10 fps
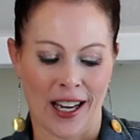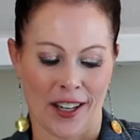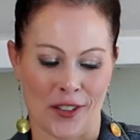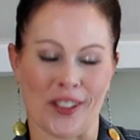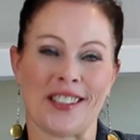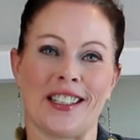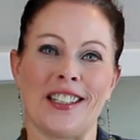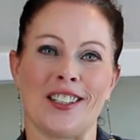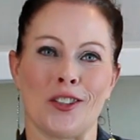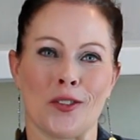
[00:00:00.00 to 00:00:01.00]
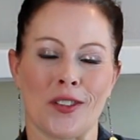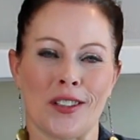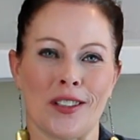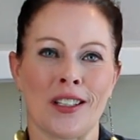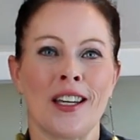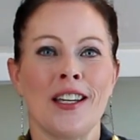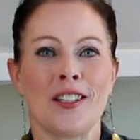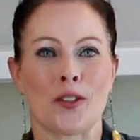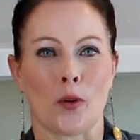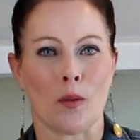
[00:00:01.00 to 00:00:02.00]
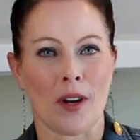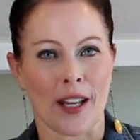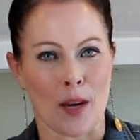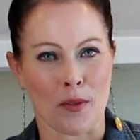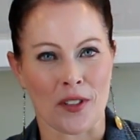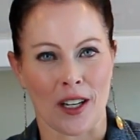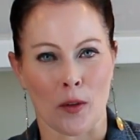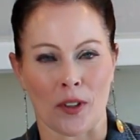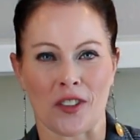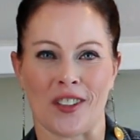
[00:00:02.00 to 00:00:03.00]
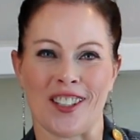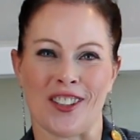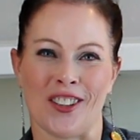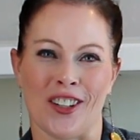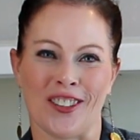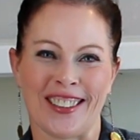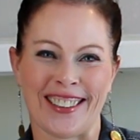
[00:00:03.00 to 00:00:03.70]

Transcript: I was really excited to use this. Store-bought apple cider works great too though.